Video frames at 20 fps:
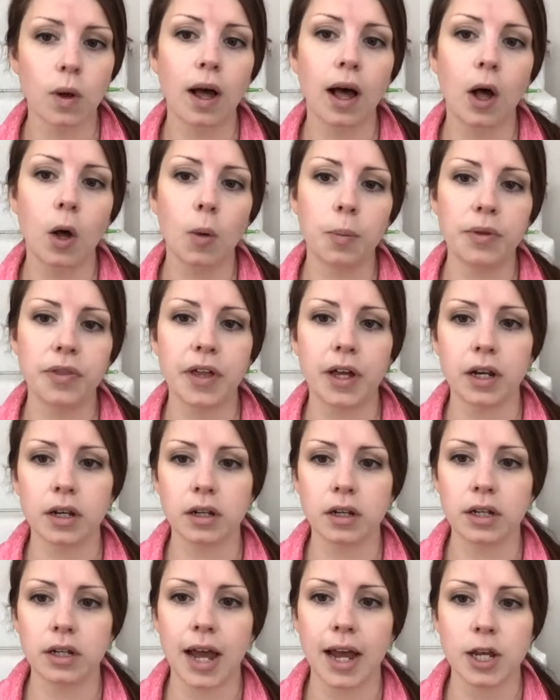will help, but
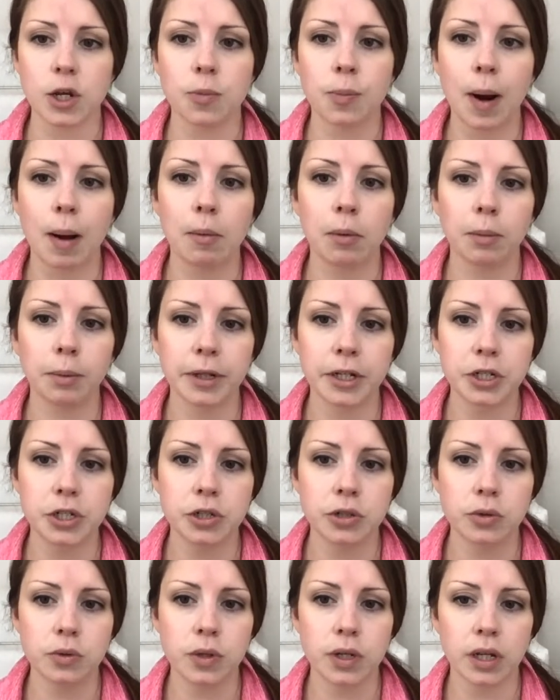then, yeah, you probably
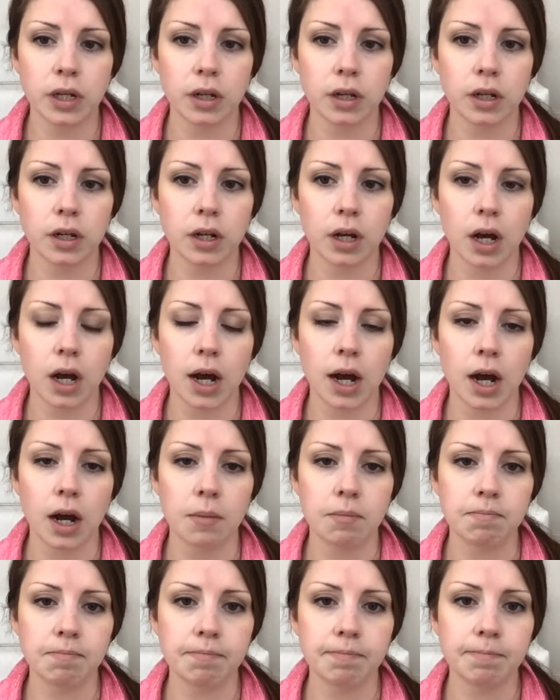do need
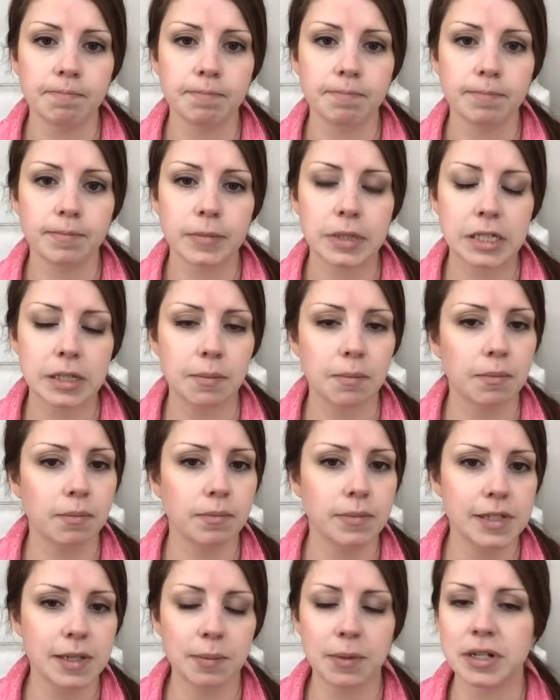
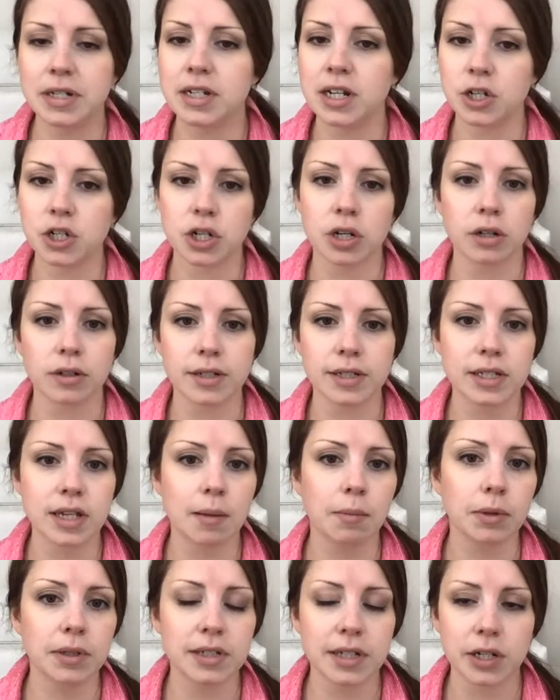some additional
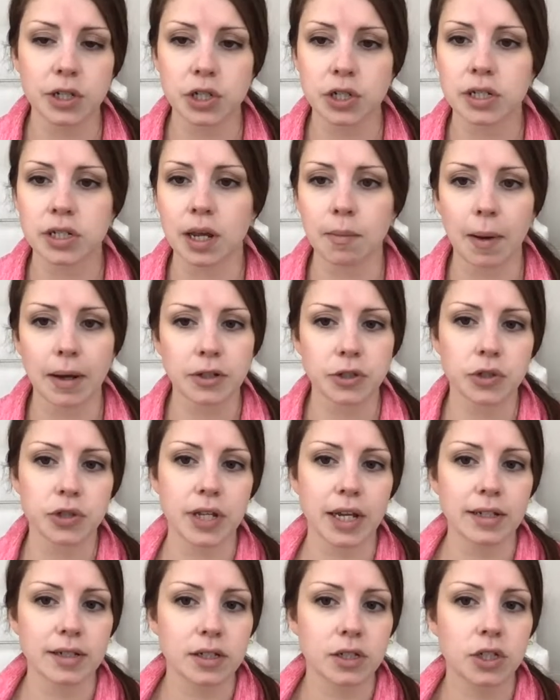stabilization type
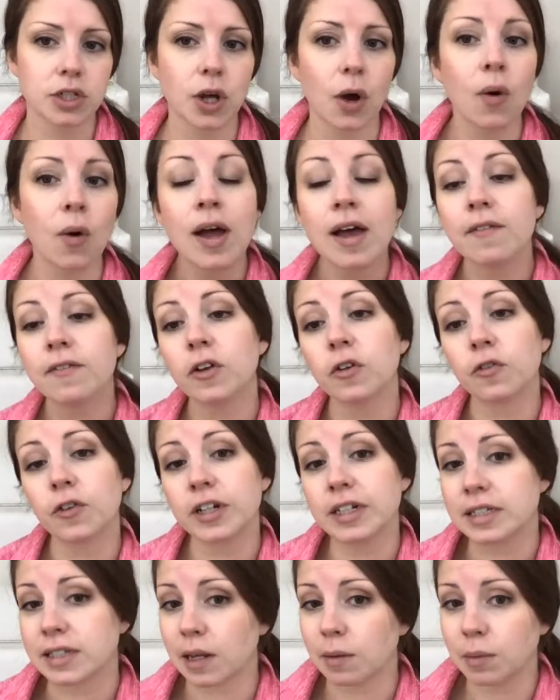exercises. So feel
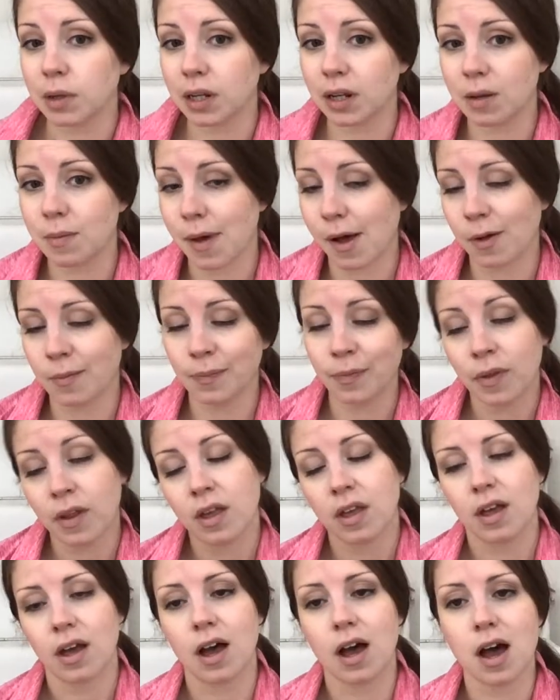free to send me an email
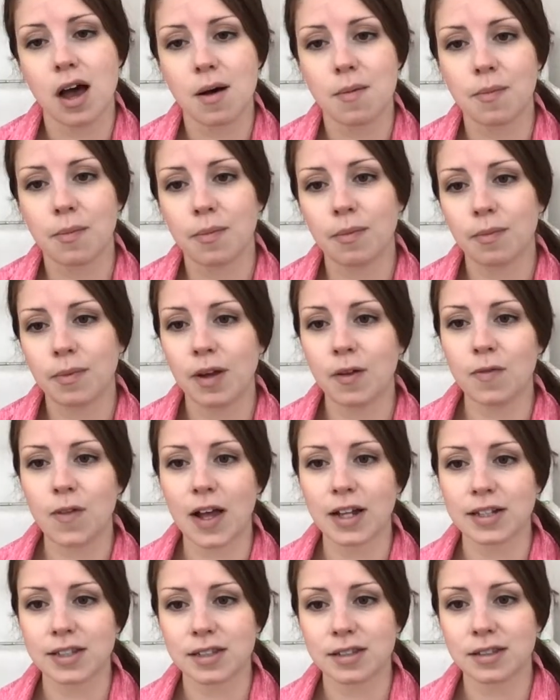if
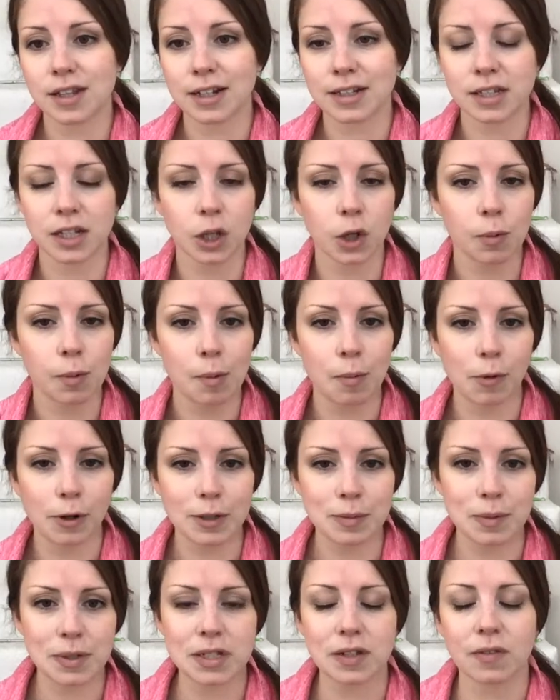that's a little bit
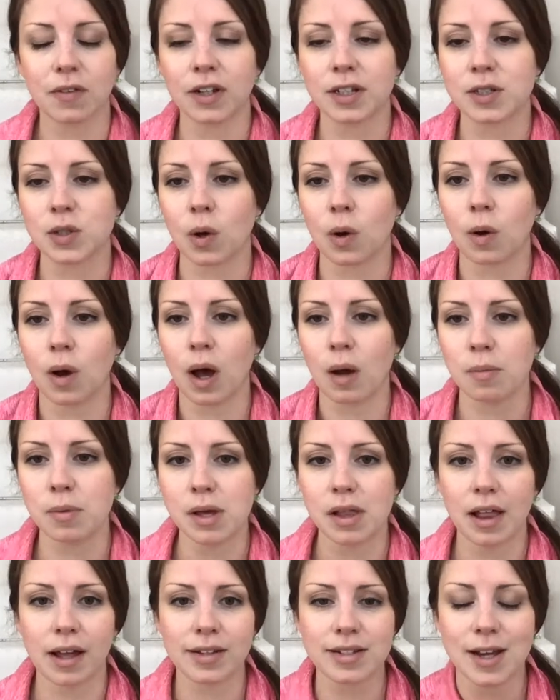more specific. So I'll
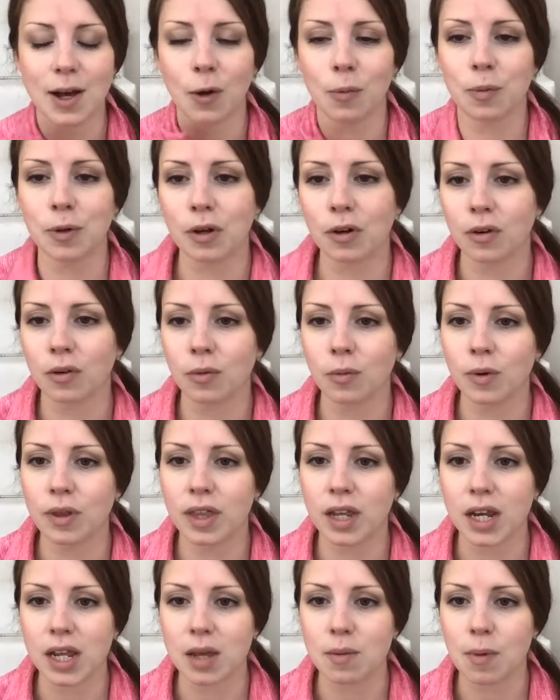be glad to help you
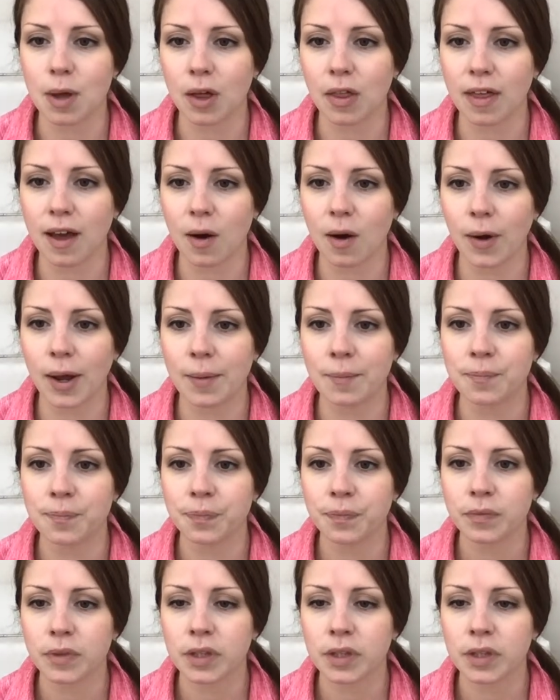with an email that way.